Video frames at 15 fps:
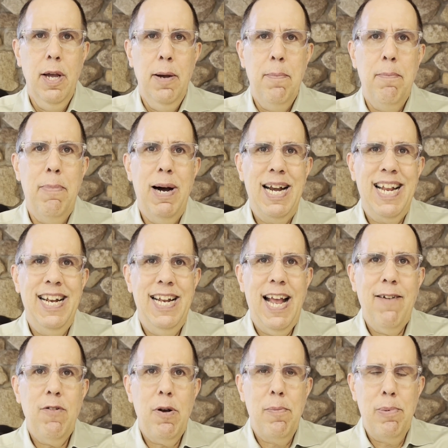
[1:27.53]
but
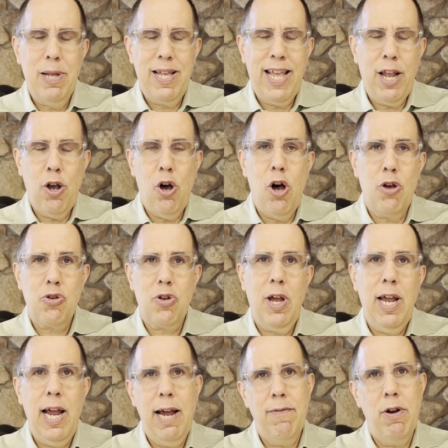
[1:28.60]
inevitably they also
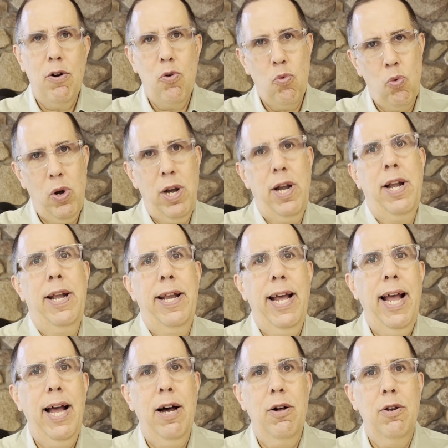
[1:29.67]
have it written
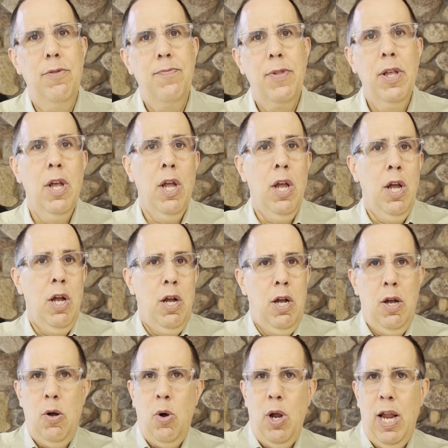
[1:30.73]
down.
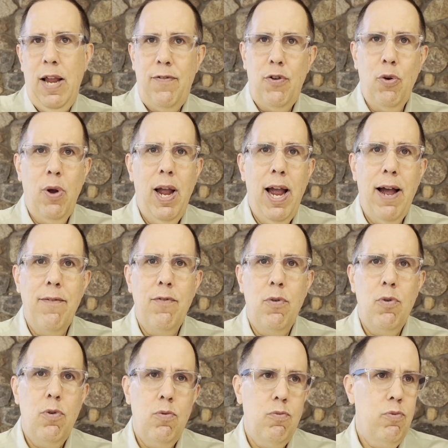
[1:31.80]
If you have
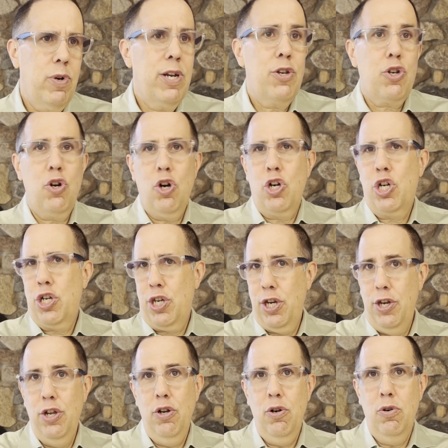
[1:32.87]
research to
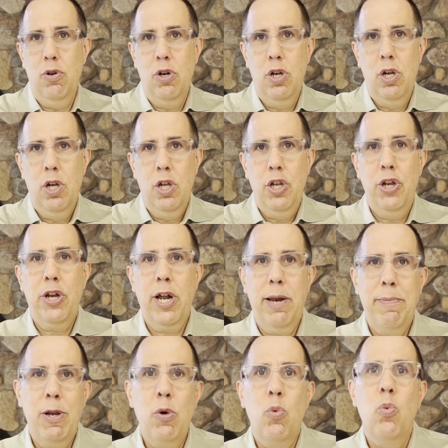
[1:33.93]
do, you're going to
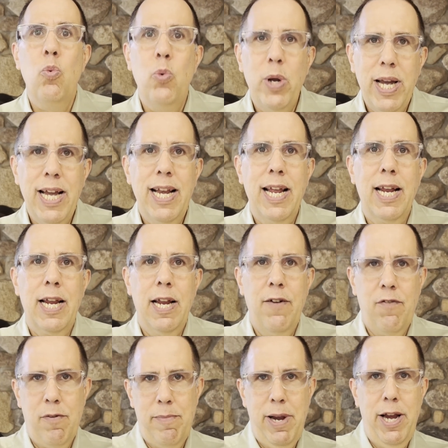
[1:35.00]
be reading
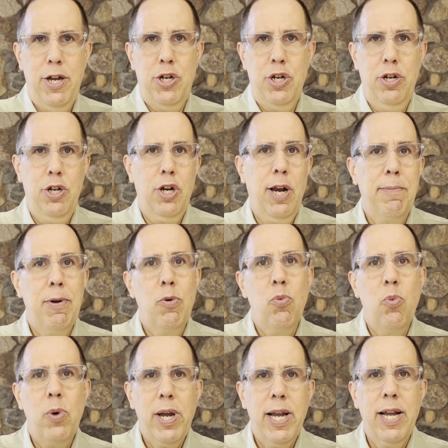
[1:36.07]
information. You're going to be
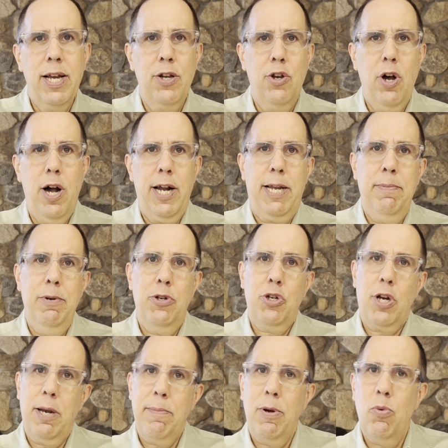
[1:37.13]
reading documents.
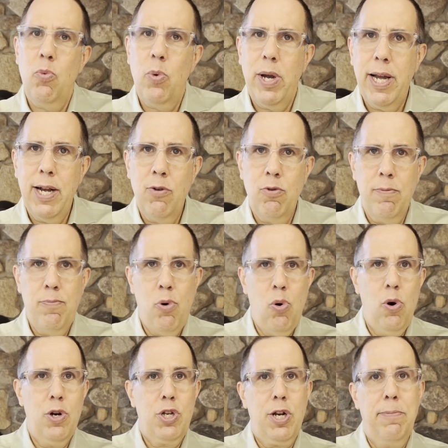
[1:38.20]
You're going to be reading
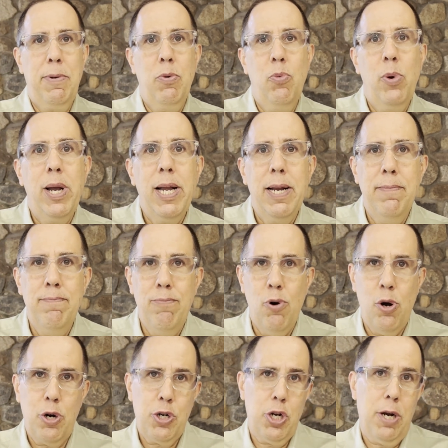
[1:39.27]
reports. You're going to be reading
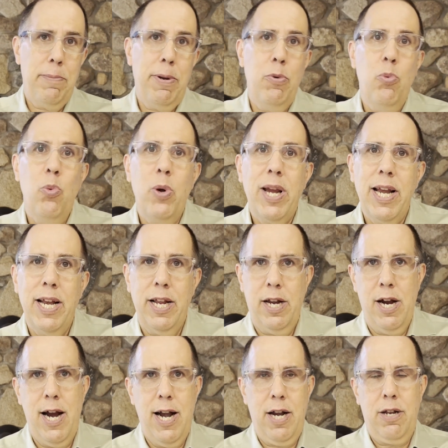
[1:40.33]
books. You're going to be reading
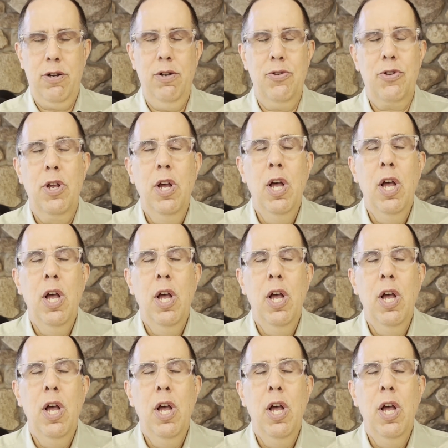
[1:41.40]
articles.